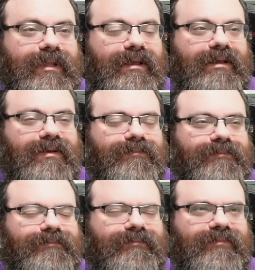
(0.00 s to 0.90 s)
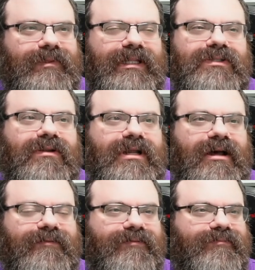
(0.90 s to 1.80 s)
Um, let's hold
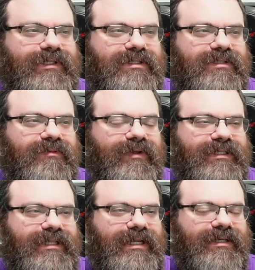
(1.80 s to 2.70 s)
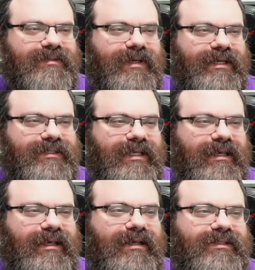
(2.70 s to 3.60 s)
off. Let's just move on to the next band.
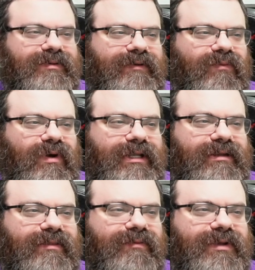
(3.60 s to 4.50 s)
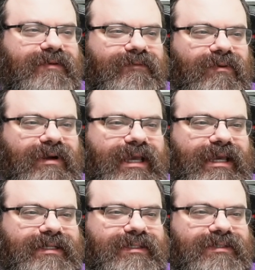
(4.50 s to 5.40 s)
So we have one, three, four,
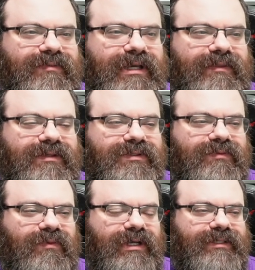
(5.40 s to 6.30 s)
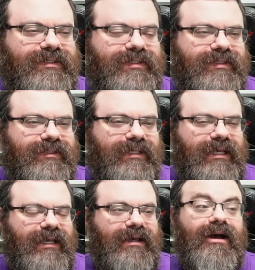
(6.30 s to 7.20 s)
eight. So we got the two ones.
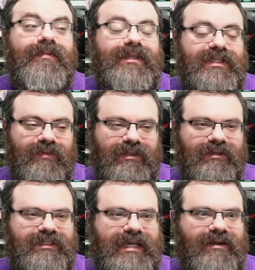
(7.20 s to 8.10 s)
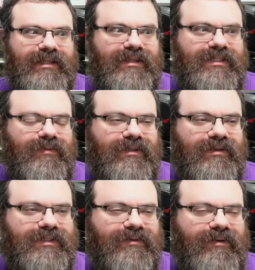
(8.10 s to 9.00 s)
Oh, but this one looks down and this one
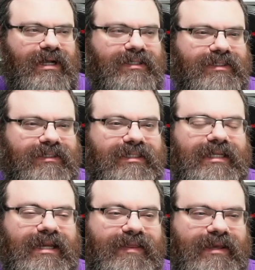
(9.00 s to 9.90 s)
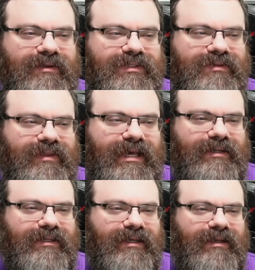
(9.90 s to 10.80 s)
looks across. Does anything else do that?